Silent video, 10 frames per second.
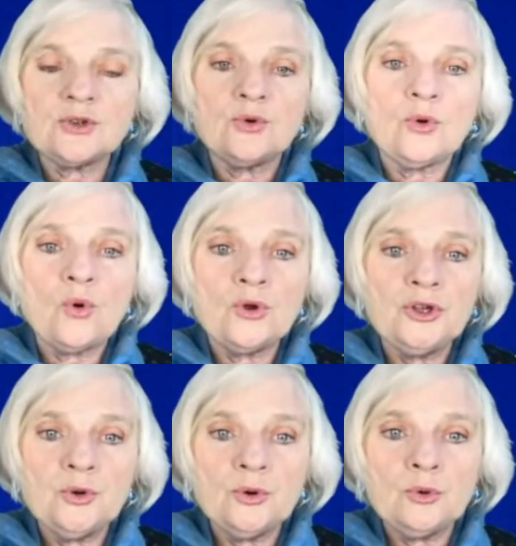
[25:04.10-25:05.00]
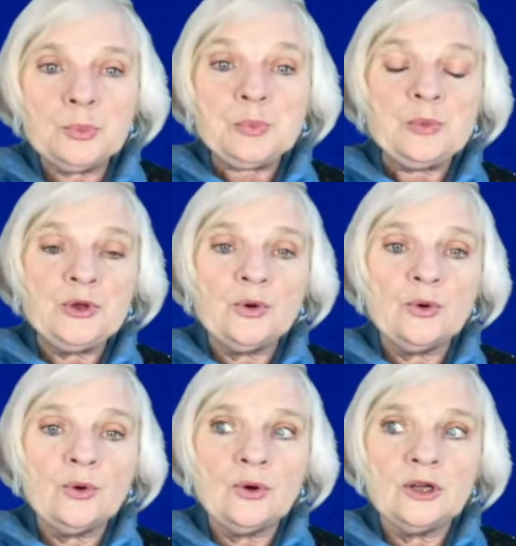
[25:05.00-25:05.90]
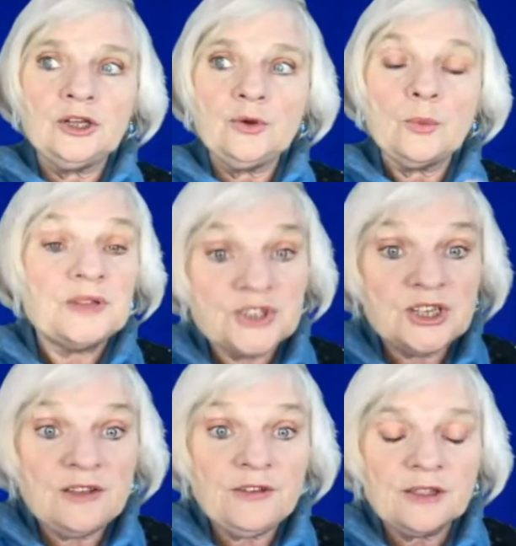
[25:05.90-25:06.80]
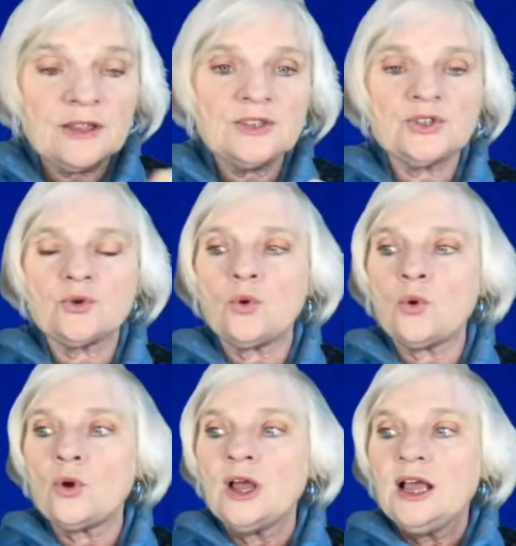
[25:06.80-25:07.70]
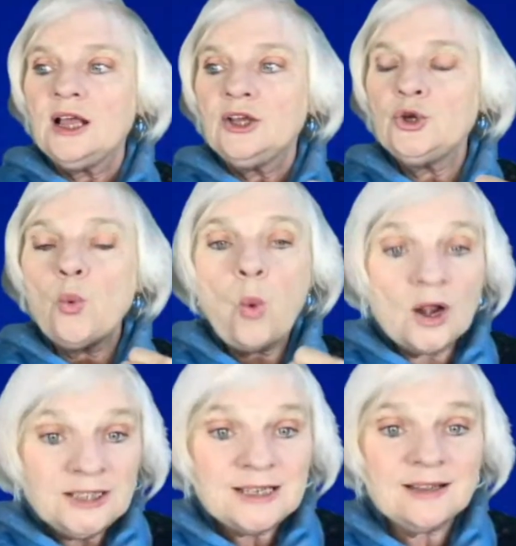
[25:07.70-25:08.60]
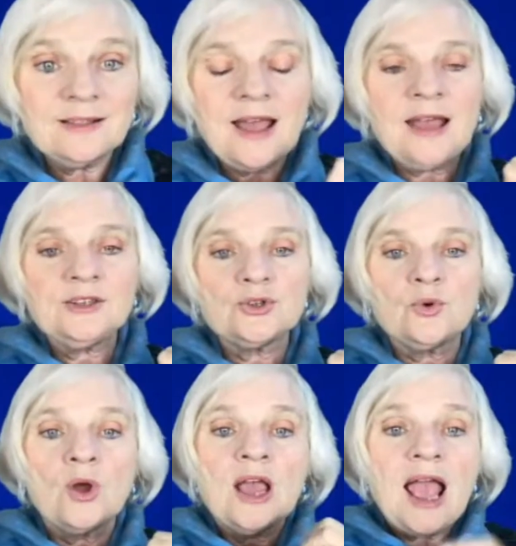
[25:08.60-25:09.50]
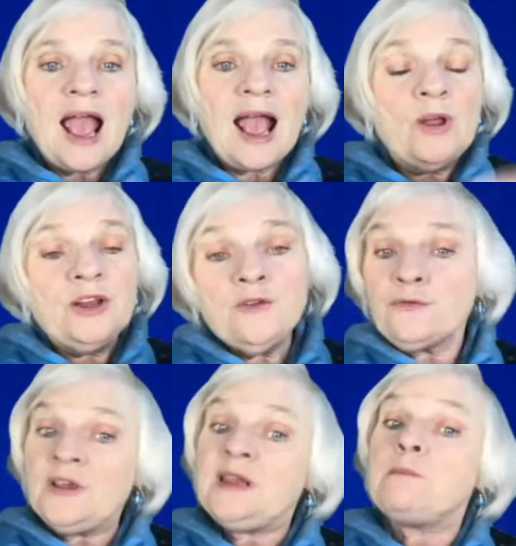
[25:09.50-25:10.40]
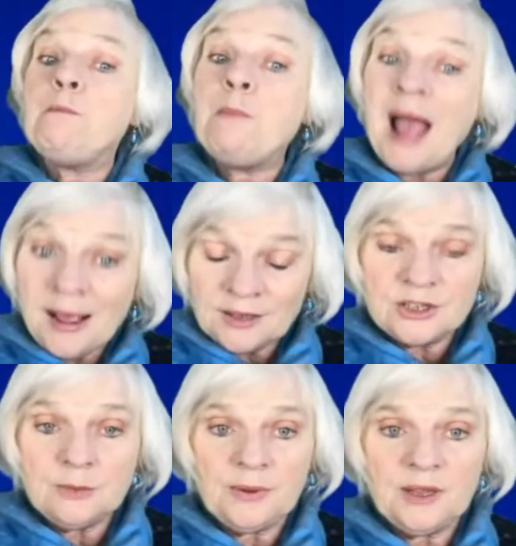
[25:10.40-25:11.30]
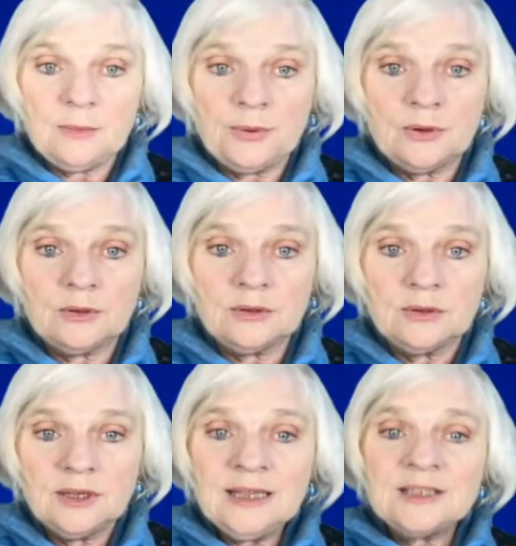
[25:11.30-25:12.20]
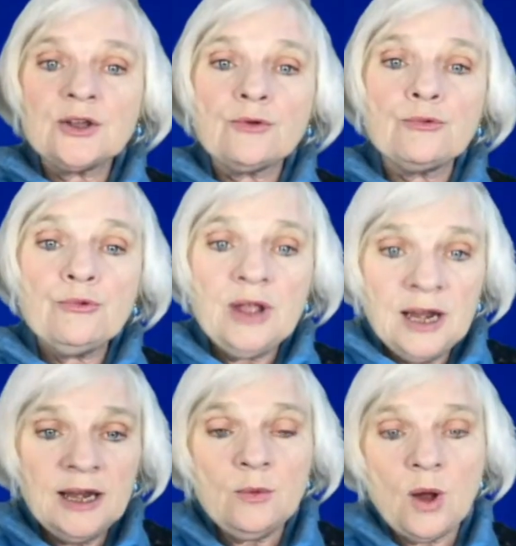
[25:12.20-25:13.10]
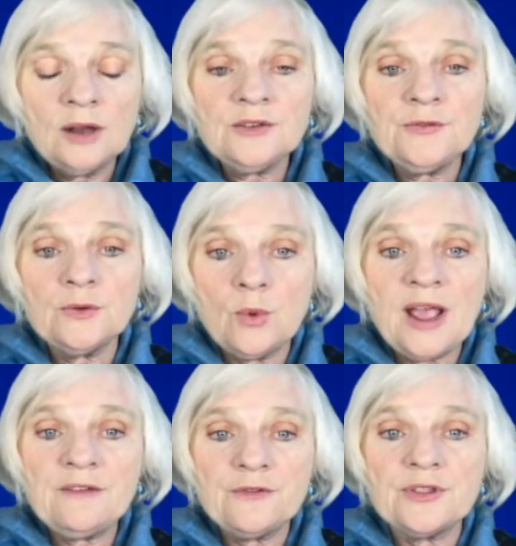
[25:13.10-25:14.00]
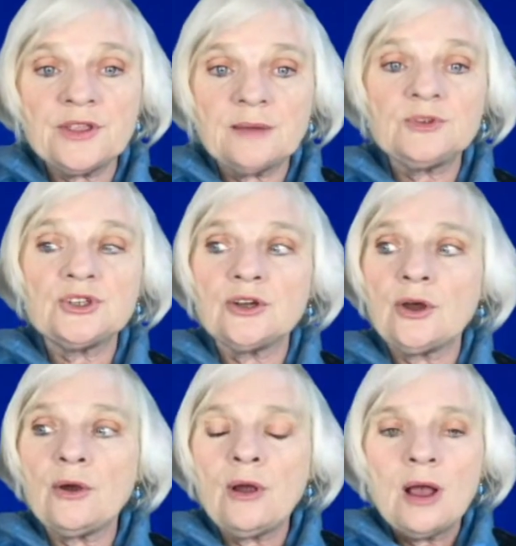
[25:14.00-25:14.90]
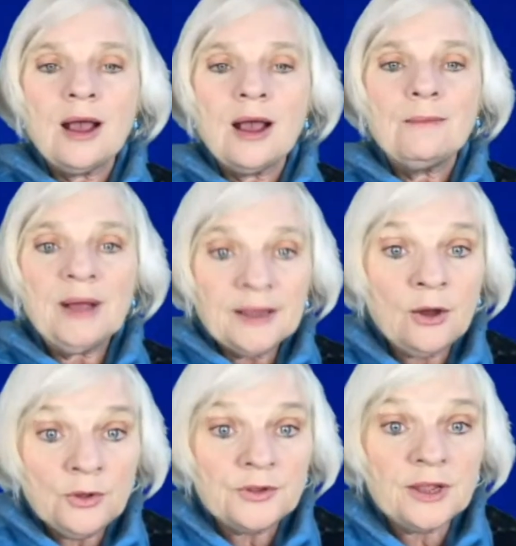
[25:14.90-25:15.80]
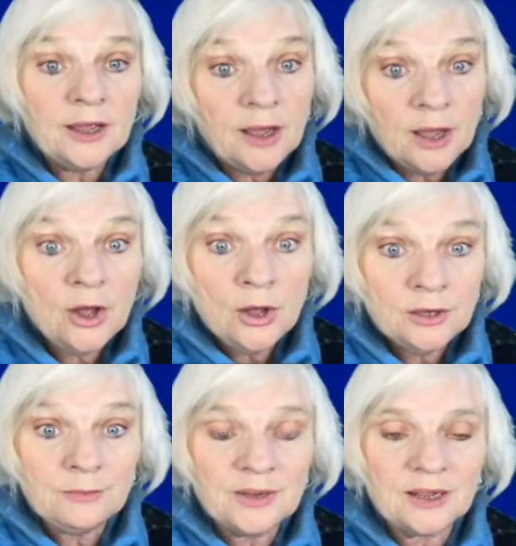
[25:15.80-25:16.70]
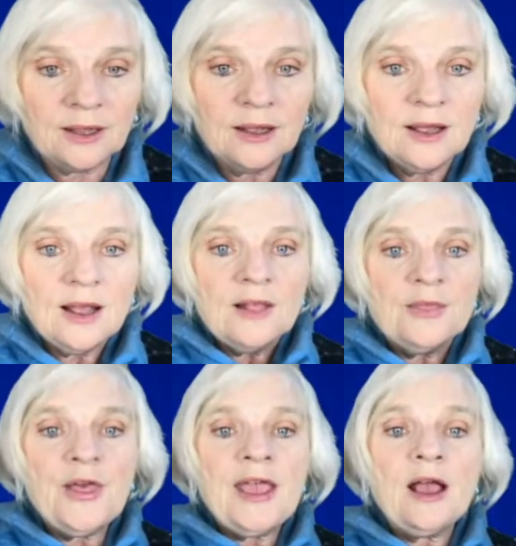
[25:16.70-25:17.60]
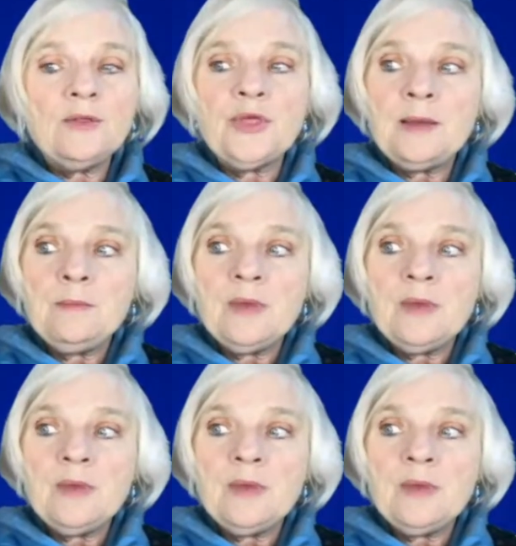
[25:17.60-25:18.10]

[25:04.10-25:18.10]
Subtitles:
or you're perceiving this, or you're wanting that, and when you feed back to people, it's a really wonderful way for them to go, my God, they heard me. They